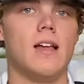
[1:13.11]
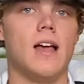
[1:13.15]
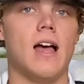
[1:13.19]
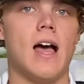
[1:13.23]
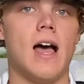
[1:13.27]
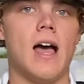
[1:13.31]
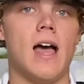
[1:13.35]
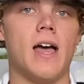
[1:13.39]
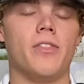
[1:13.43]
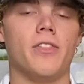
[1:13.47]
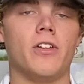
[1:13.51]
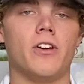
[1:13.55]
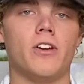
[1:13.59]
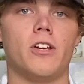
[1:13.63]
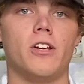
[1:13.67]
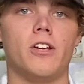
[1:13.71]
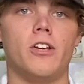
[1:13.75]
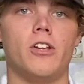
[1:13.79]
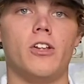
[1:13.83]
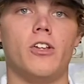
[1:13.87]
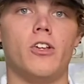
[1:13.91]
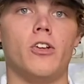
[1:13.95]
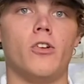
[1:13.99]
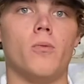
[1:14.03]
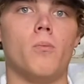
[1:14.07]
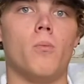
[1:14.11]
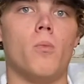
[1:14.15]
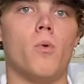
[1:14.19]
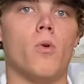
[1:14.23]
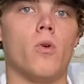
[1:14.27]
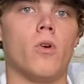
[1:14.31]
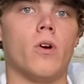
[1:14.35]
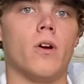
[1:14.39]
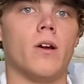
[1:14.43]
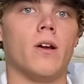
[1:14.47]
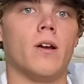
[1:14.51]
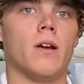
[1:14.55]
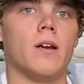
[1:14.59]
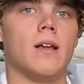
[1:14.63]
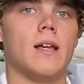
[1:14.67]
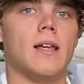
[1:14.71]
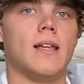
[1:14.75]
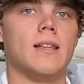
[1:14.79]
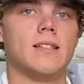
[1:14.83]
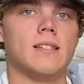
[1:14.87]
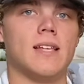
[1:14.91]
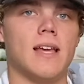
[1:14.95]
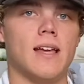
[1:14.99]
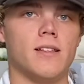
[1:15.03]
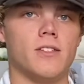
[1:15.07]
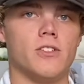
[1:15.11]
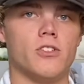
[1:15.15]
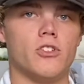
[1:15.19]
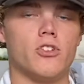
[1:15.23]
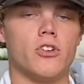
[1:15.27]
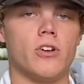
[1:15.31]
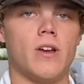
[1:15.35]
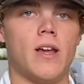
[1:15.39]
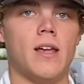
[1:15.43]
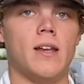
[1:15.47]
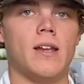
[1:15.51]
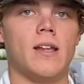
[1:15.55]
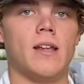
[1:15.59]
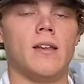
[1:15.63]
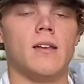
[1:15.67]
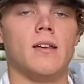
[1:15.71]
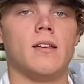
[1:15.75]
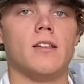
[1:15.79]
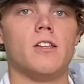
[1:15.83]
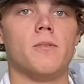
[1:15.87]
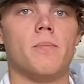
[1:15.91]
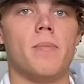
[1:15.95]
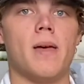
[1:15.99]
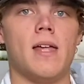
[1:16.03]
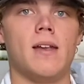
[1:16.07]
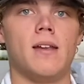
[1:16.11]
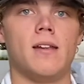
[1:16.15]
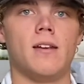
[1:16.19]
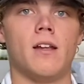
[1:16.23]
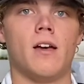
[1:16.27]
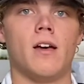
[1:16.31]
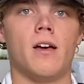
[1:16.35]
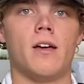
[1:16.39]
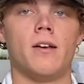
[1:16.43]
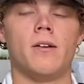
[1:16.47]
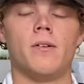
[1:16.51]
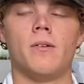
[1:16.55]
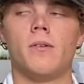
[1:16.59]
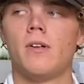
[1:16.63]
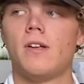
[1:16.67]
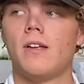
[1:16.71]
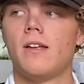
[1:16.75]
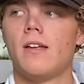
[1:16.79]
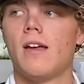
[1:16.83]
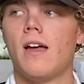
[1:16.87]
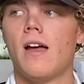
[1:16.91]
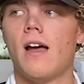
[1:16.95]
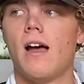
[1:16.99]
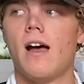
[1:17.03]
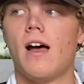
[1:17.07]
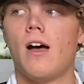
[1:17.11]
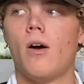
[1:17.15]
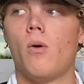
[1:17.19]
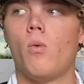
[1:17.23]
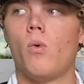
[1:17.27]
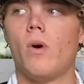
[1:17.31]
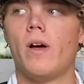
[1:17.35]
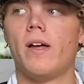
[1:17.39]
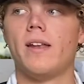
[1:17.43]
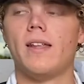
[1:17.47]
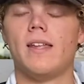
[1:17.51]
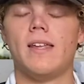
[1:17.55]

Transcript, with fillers: Uh, and they're going to do more intense training depending on uh, what